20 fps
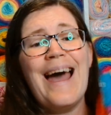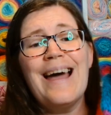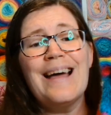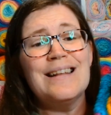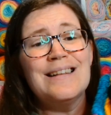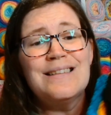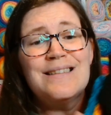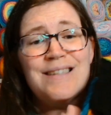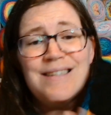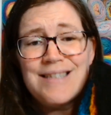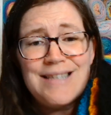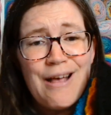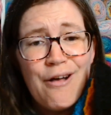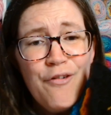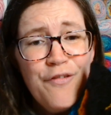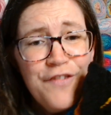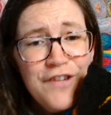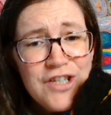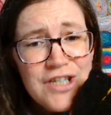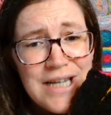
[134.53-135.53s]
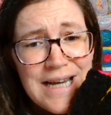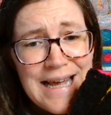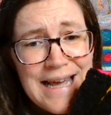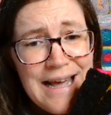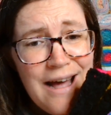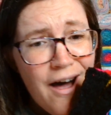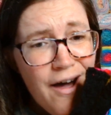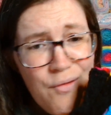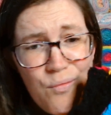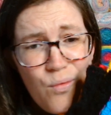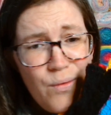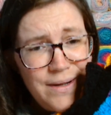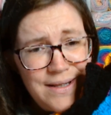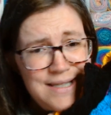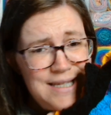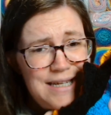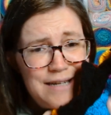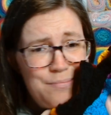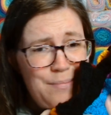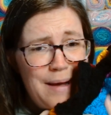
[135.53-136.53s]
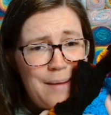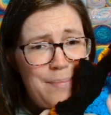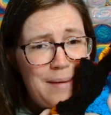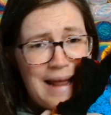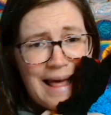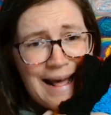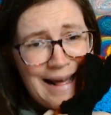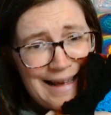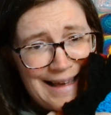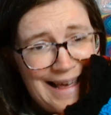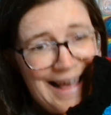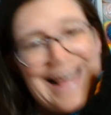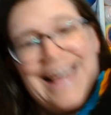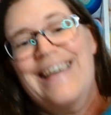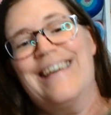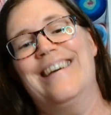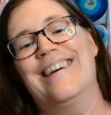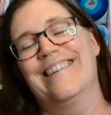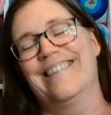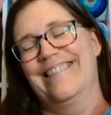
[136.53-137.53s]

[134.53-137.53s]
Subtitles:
And selfishly, I've wanted my blankie.